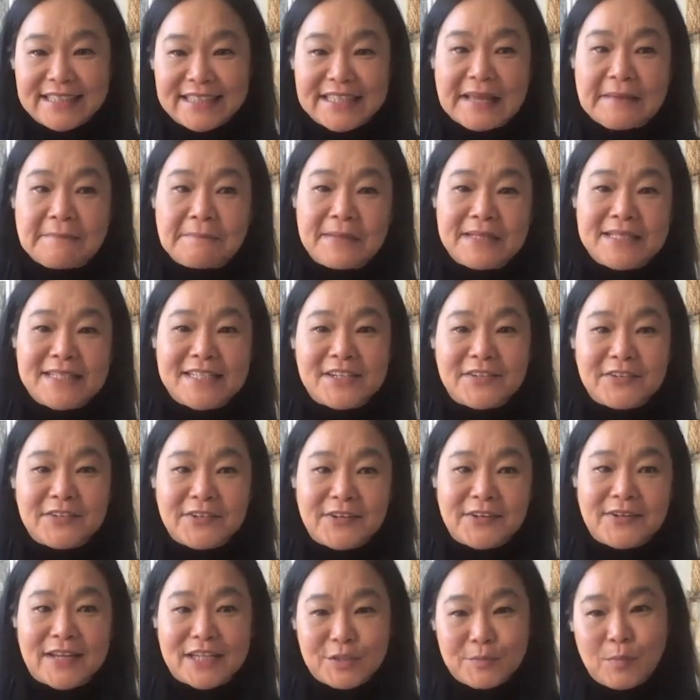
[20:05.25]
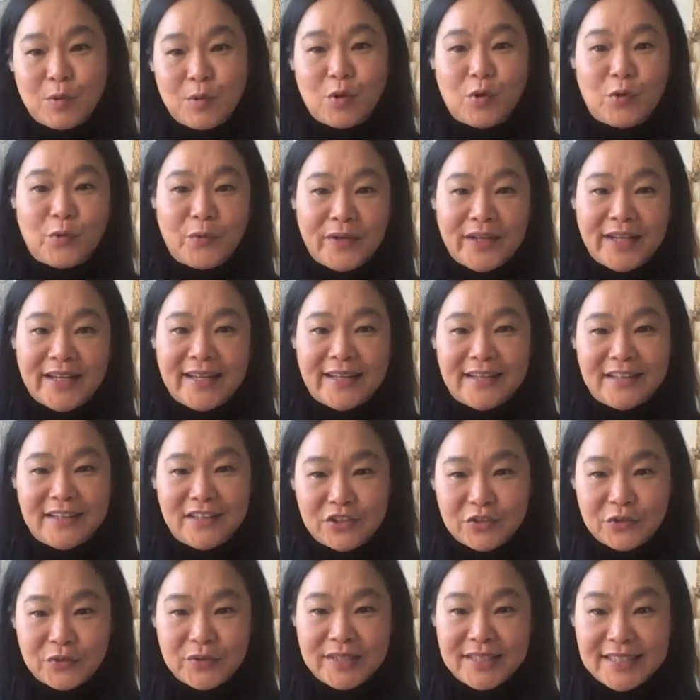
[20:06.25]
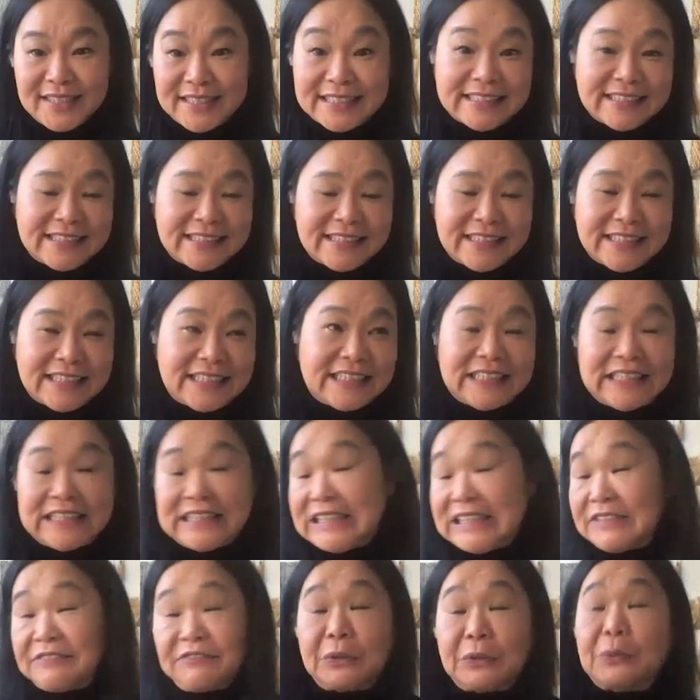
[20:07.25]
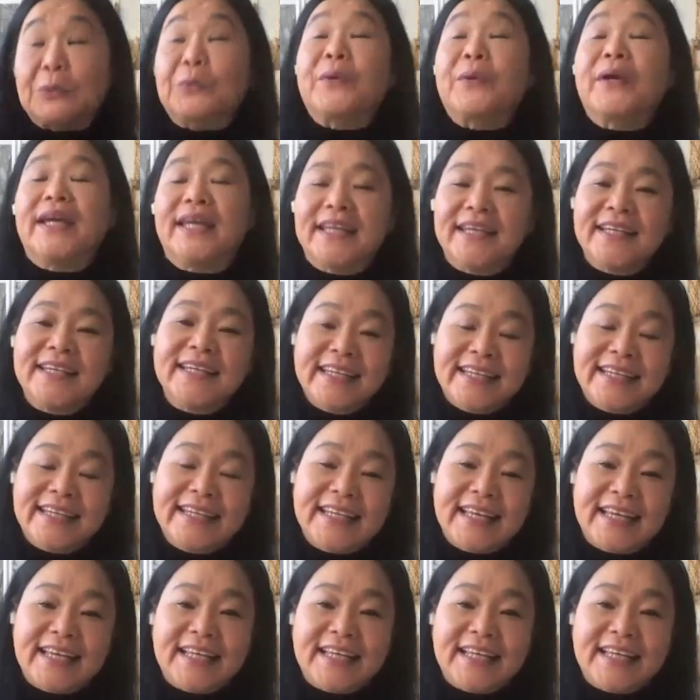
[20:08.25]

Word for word: the same material, exploring and do in the different ways.